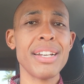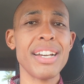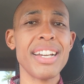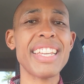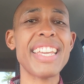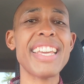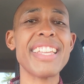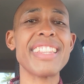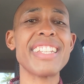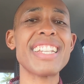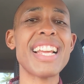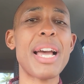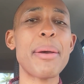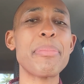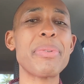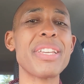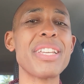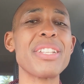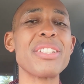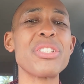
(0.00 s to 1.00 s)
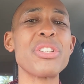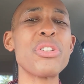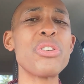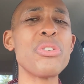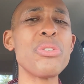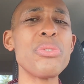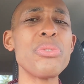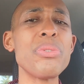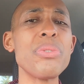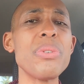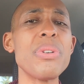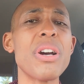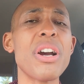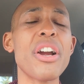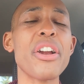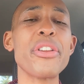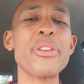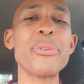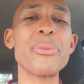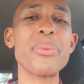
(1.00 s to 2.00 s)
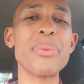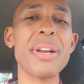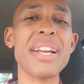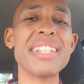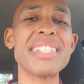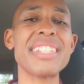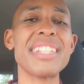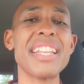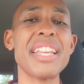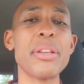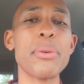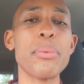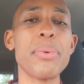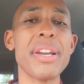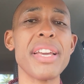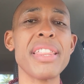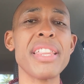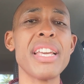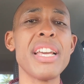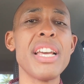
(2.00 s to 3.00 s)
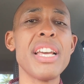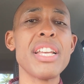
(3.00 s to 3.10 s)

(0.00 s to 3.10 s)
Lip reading: Again, the topic is, who are you wrestling with?